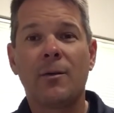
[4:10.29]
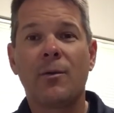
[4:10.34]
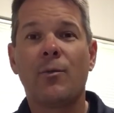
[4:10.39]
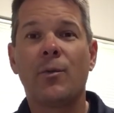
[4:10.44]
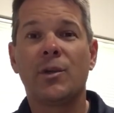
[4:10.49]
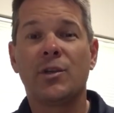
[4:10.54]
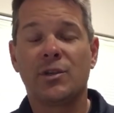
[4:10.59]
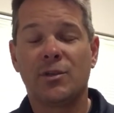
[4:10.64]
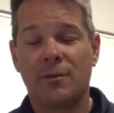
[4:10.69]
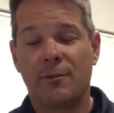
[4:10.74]

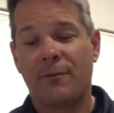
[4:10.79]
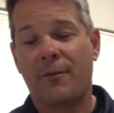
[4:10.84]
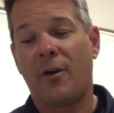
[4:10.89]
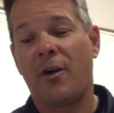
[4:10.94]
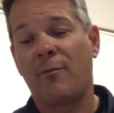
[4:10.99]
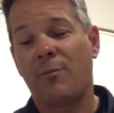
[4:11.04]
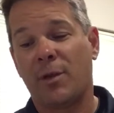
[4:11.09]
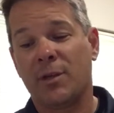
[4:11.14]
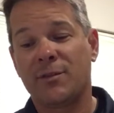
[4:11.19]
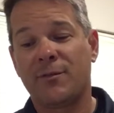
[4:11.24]
which
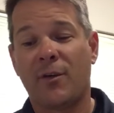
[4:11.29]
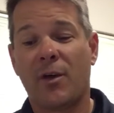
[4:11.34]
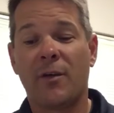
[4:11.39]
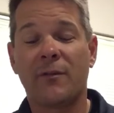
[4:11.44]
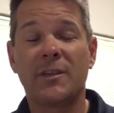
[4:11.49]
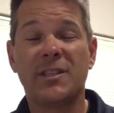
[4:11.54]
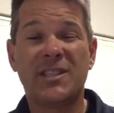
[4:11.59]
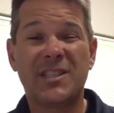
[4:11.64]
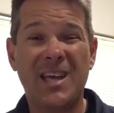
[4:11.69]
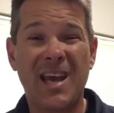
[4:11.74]
5 plus
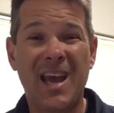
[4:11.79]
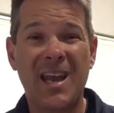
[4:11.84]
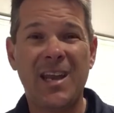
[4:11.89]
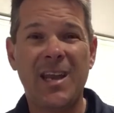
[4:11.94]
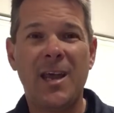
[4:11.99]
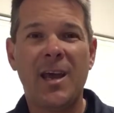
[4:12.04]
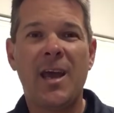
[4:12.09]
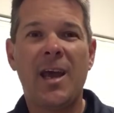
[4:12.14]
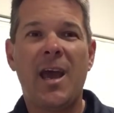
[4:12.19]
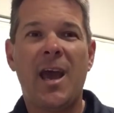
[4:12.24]
5 is
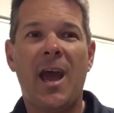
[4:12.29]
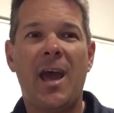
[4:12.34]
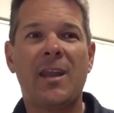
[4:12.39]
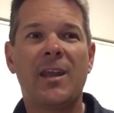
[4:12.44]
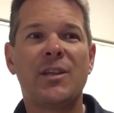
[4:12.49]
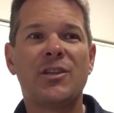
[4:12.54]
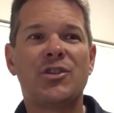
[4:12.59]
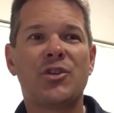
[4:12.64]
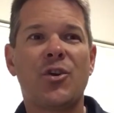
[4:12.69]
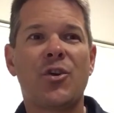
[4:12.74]
10, and
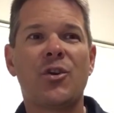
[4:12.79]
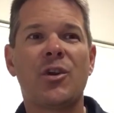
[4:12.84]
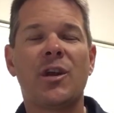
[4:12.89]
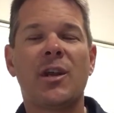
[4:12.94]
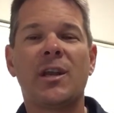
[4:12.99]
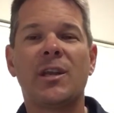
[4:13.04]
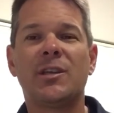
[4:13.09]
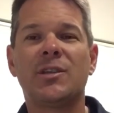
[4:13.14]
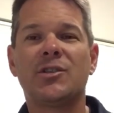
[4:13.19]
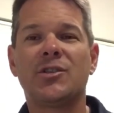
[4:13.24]
then turn it
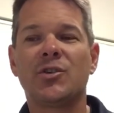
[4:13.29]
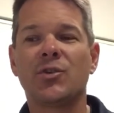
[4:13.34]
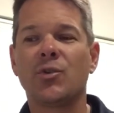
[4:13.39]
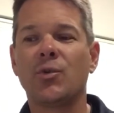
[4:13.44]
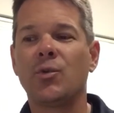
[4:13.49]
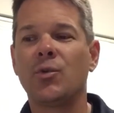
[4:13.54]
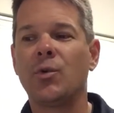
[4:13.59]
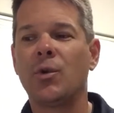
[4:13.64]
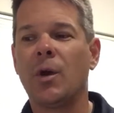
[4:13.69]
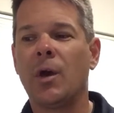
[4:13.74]

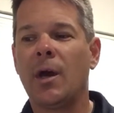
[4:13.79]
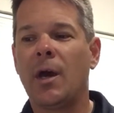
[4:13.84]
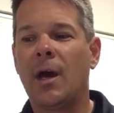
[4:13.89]
into